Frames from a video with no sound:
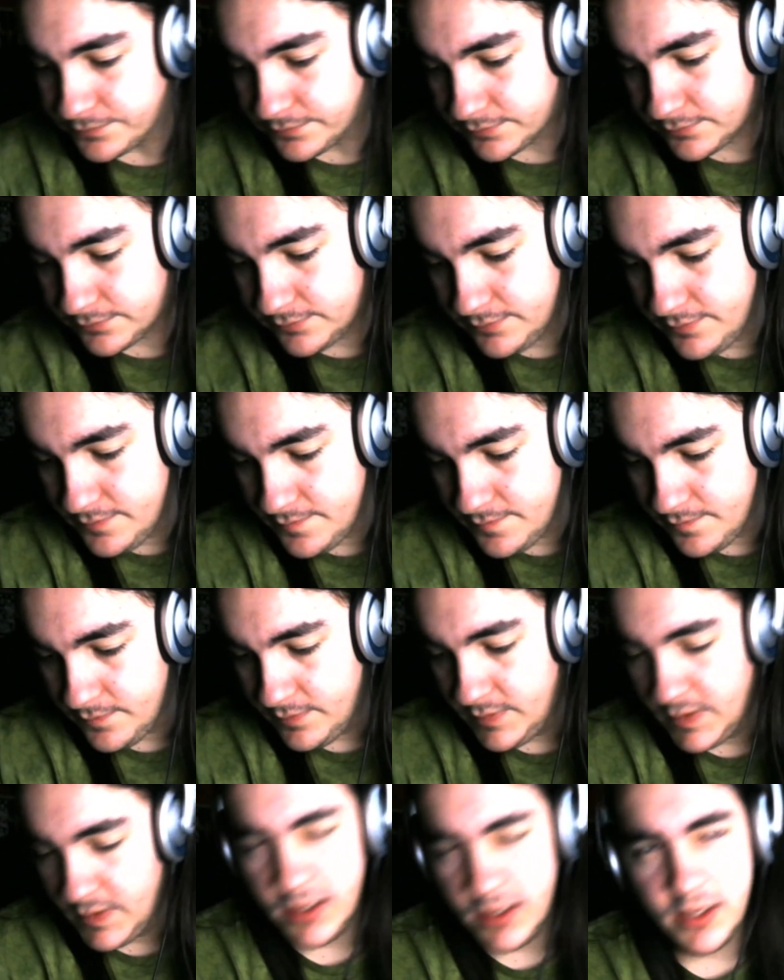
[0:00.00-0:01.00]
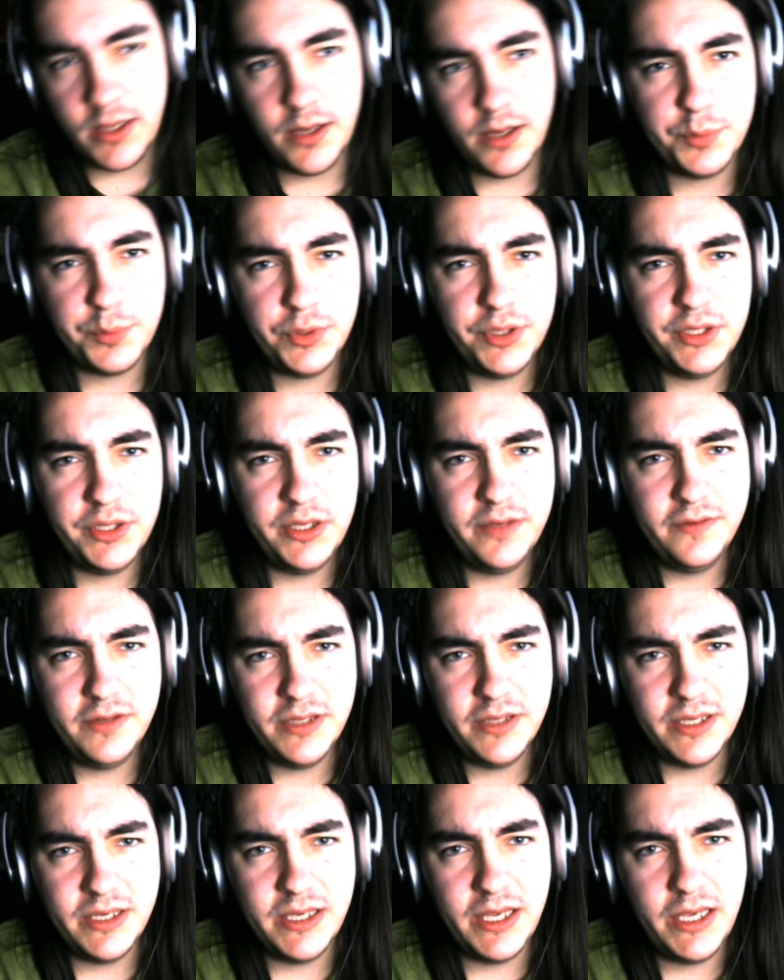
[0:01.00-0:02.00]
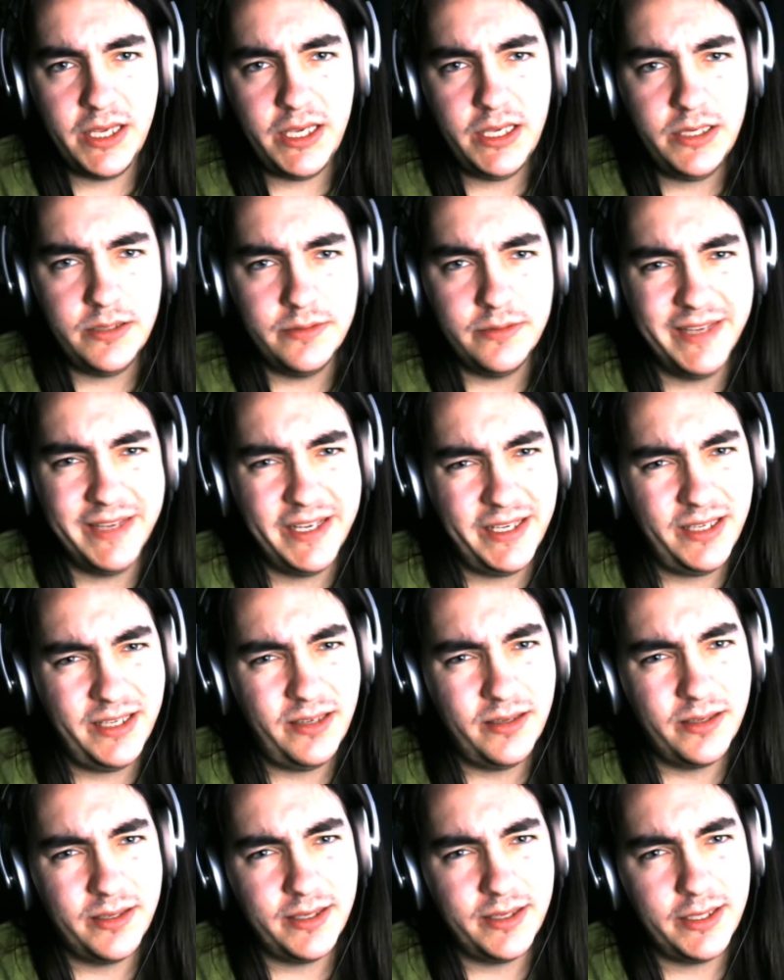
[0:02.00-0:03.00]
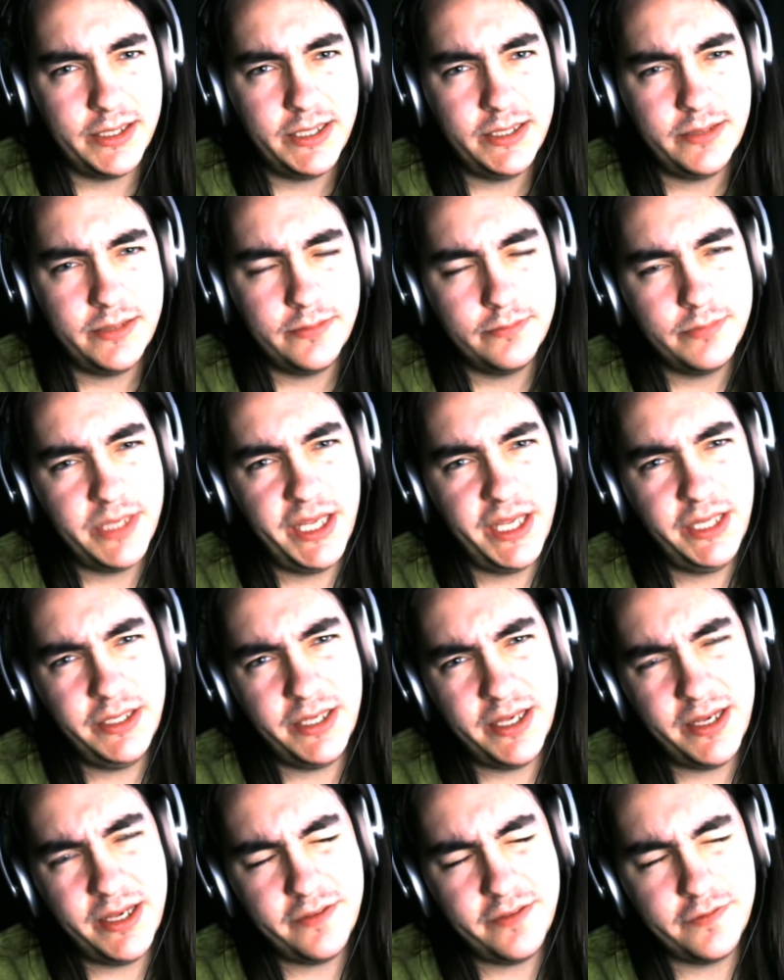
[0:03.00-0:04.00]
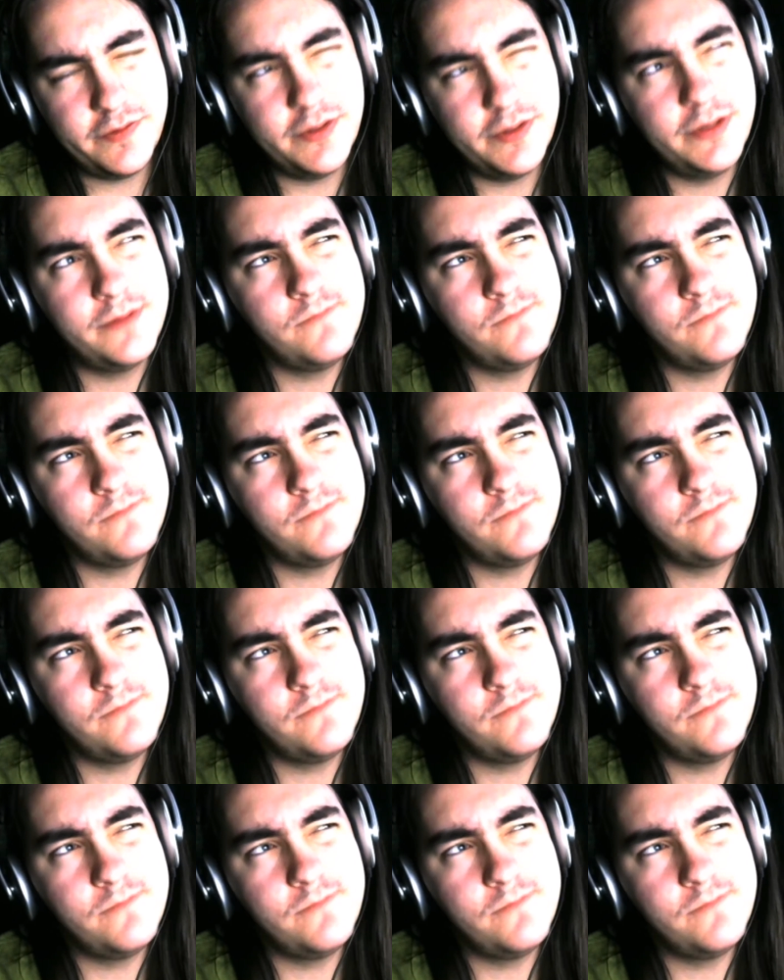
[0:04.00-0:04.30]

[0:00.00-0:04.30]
I'll probably give it an 8, 9, 8, 8.5,